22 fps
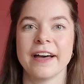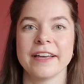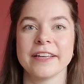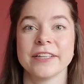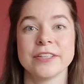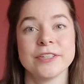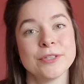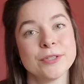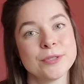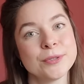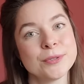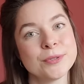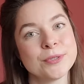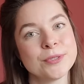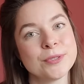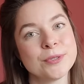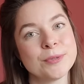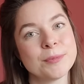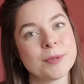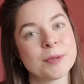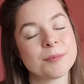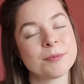You
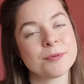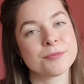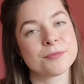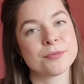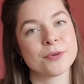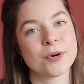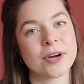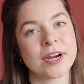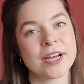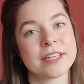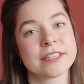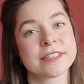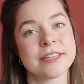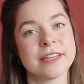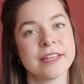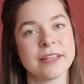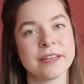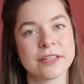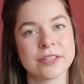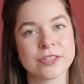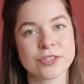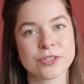knew me before as
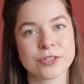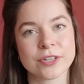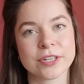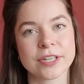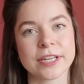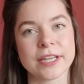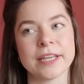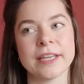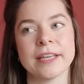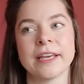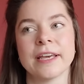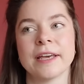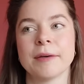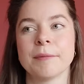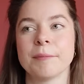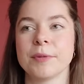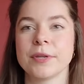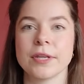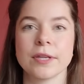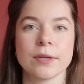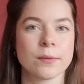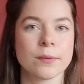Knitted Journey,
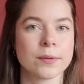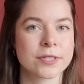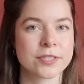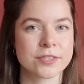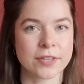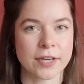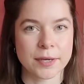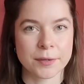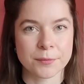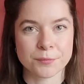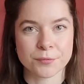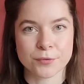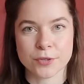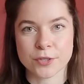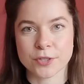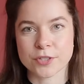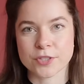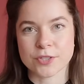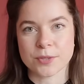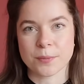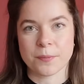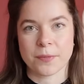but it was time for
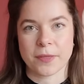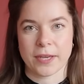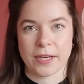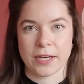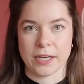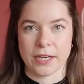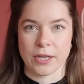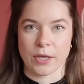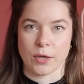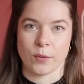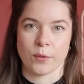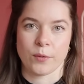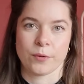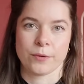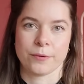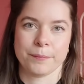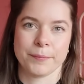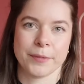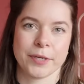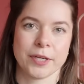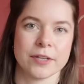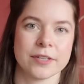something new
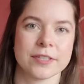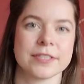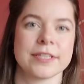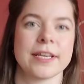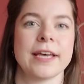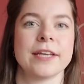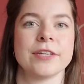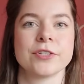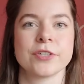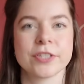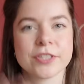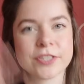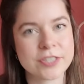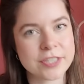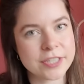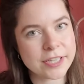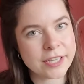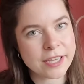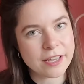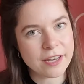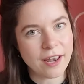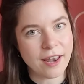because as you can
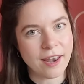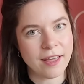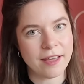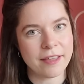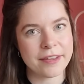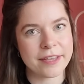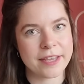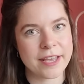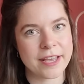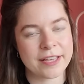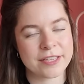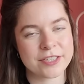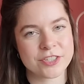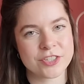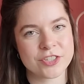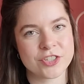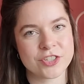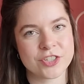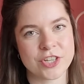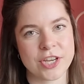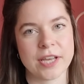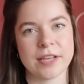see, a lot has
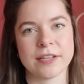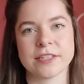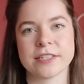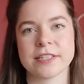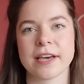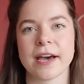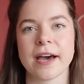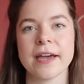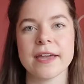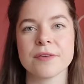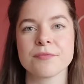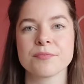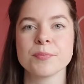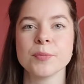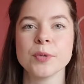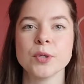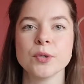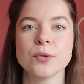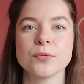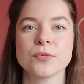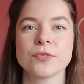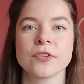changed. I have
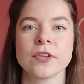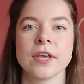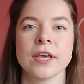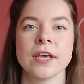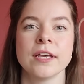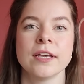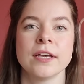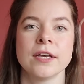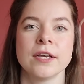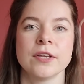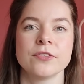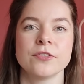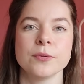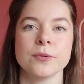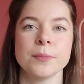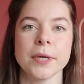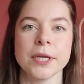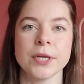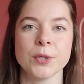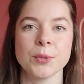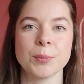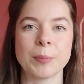moved to
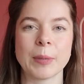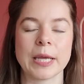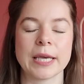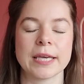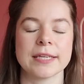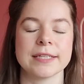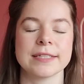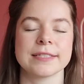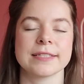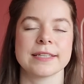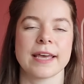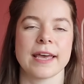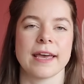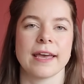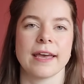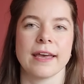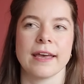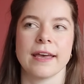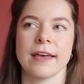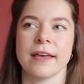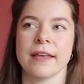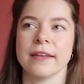my new place
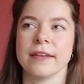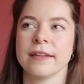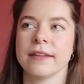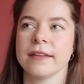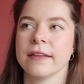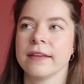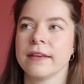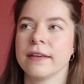and